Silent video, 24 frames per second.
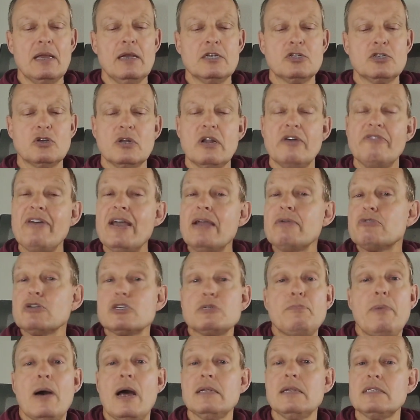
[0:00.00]
So an away
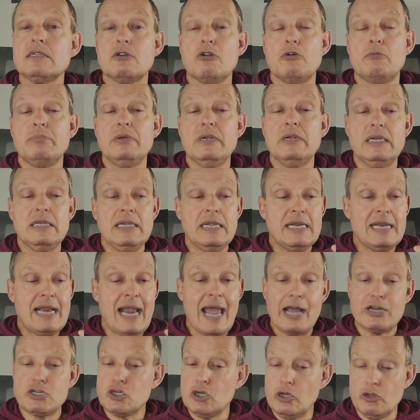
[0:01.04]
response is a completely
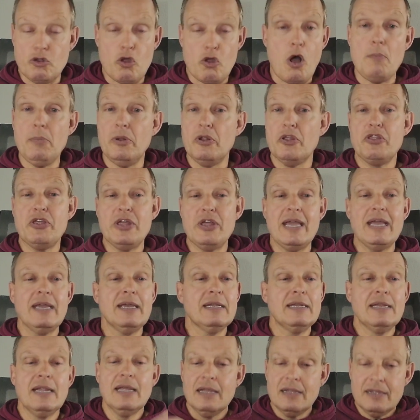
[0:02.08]
natural, normal thing,
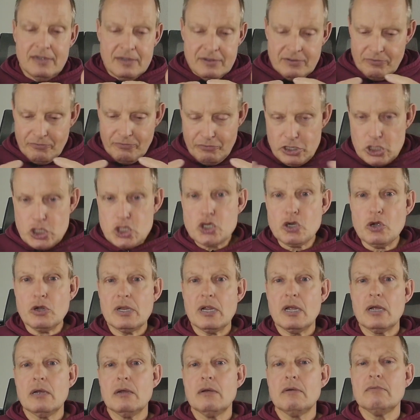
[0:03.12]
and we should
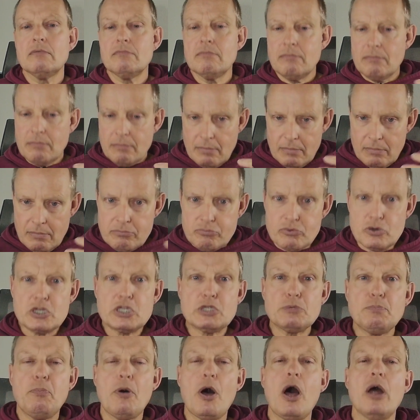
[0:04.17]

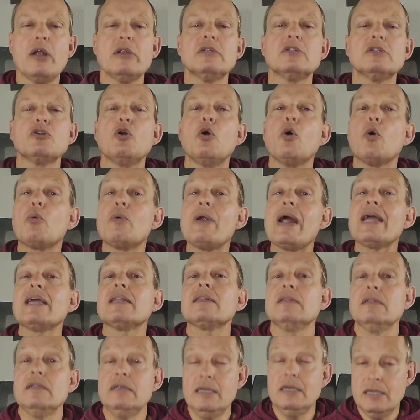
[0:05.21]
respond
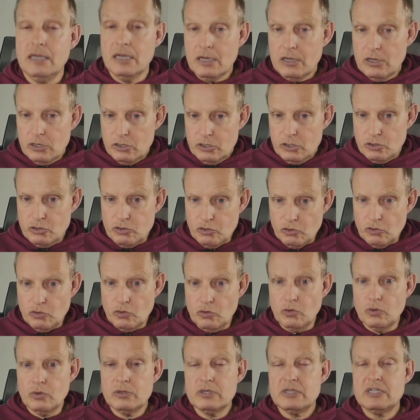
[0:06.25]
correctly
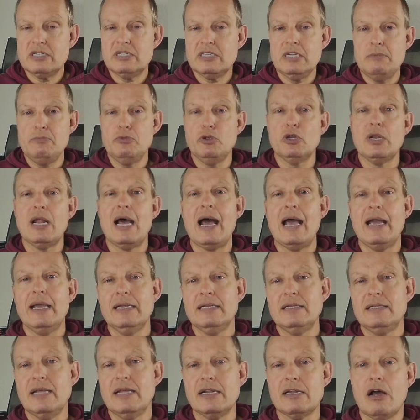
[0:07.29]
to stimuli
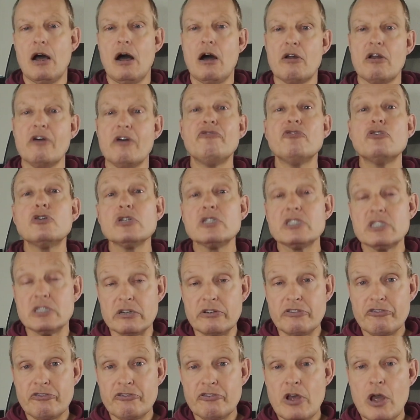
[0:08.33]
that are
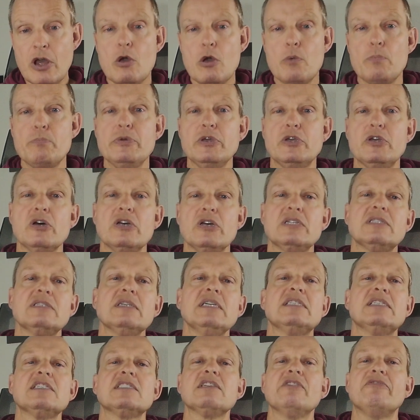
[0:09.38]
aversive because
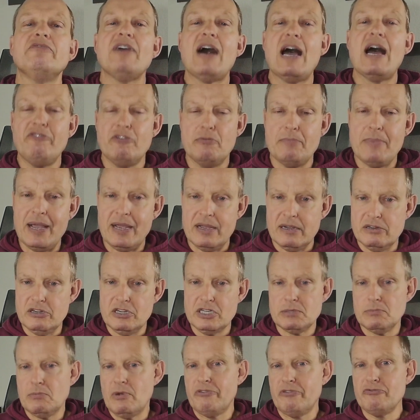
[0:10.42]
it's a survival
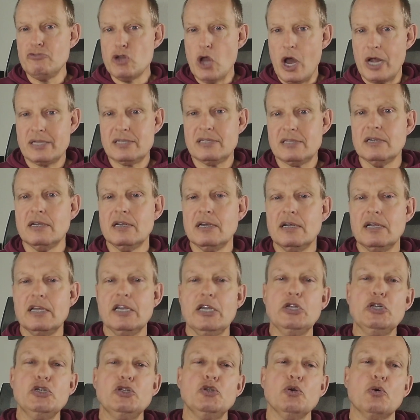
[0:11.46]
mechanism of not
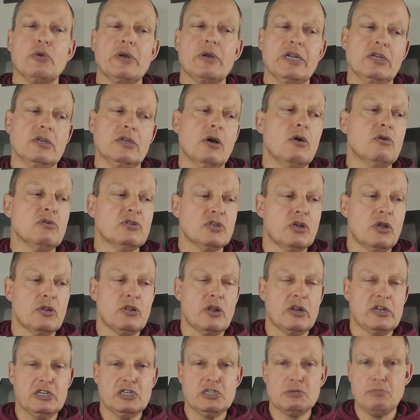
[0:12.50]
enduring those or
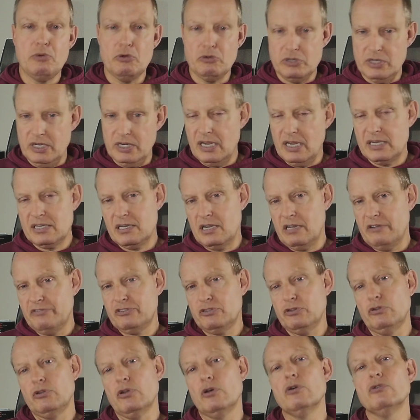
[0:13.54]
not exposing ourselves
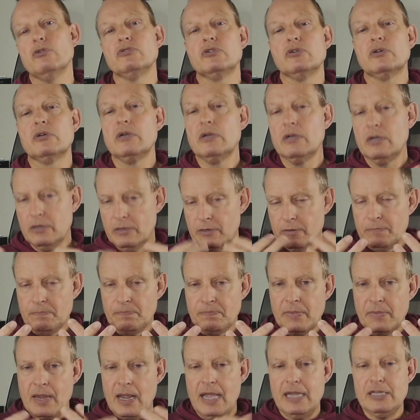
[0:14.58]
to those
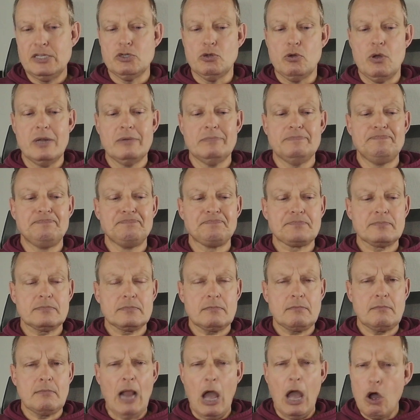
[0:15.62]
and so on.
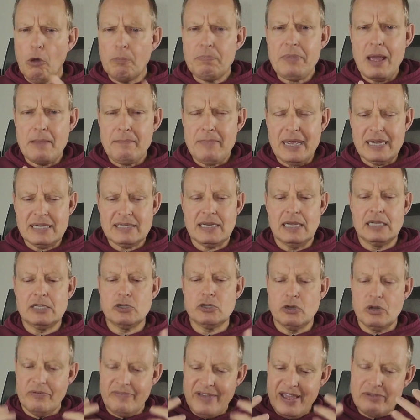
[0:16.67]
I hope that makes sense.
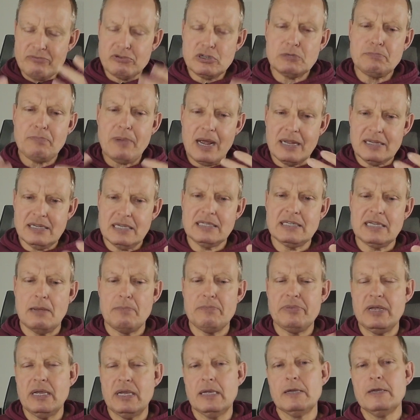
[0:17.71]
So an away response is
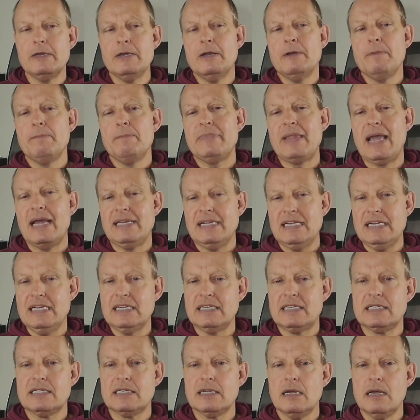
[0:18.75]
something that
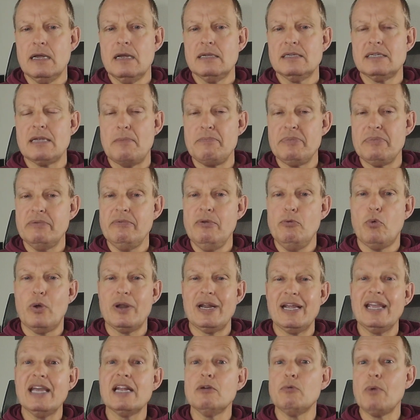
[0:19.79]
is something we
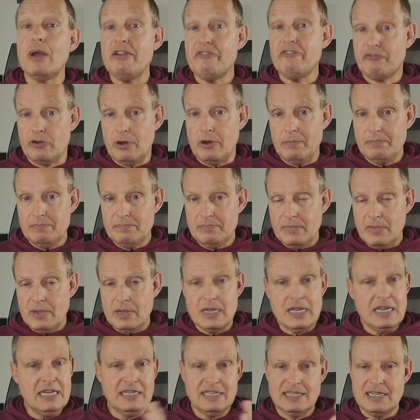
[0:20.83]
want to get away from
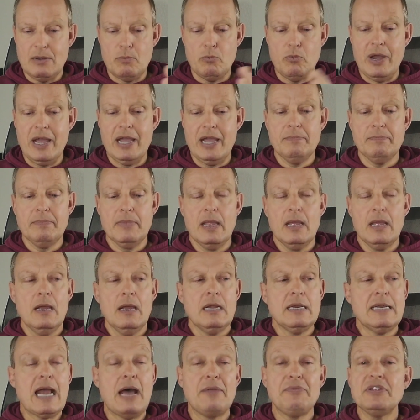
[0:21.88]
in some way.
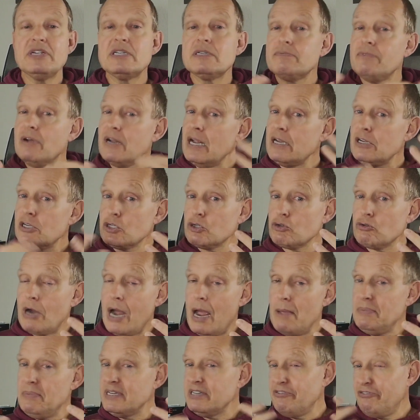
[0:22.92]
Now this, what I
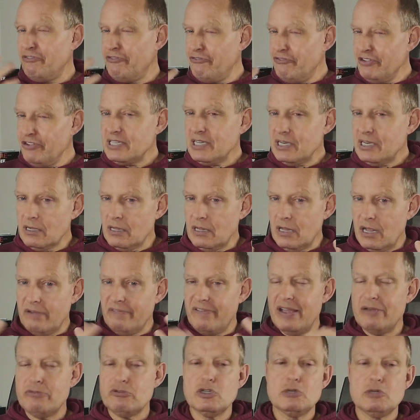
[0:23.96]
described, is a physical
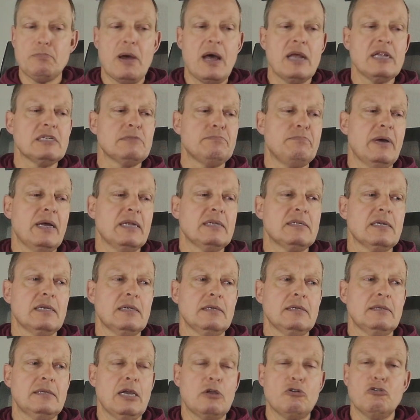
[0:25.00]
away response, but
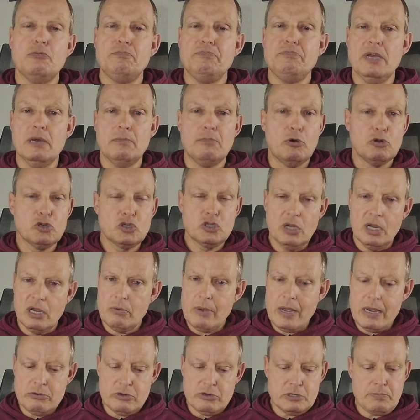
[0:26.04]
there could be emotional
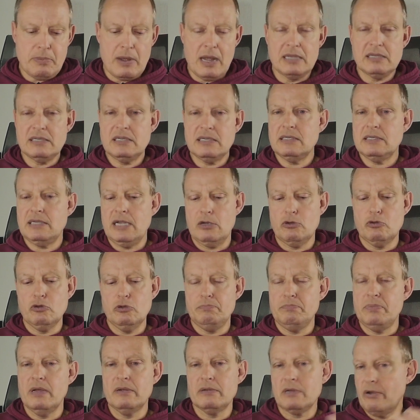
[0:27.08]
away responses, there
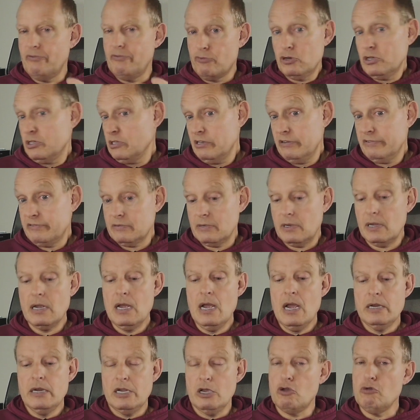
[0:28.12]
could be aversives,
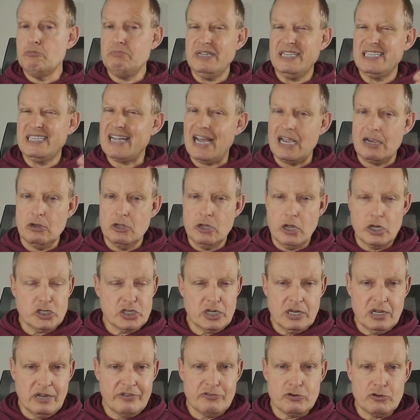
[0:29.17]
there could be
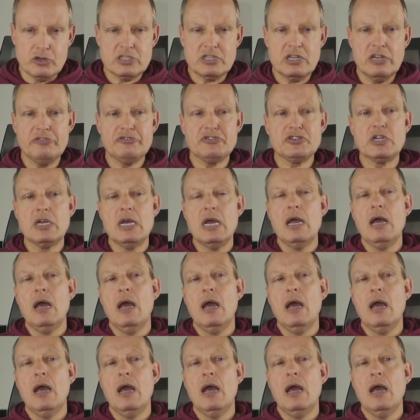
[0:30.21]
psychological aversives.